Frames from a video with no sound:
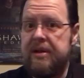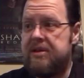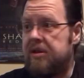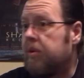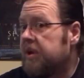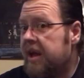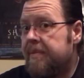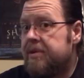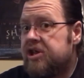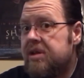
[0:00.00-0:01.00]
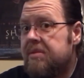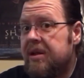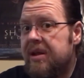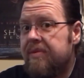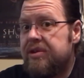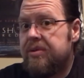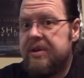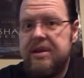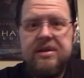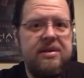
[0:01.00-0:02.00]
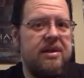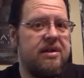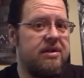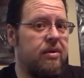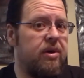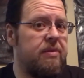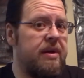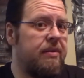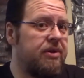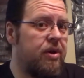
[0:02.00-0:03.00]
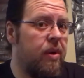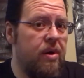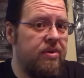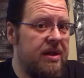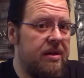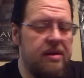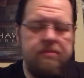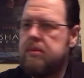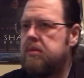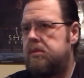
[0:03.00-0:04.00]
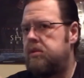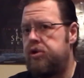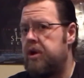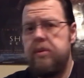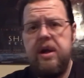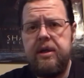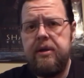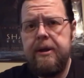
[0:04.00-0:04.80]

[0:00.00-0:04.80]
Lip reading: I still want to have my cheat meal every 2 weeks. I still want to be able to go out and eat it. You're not ready.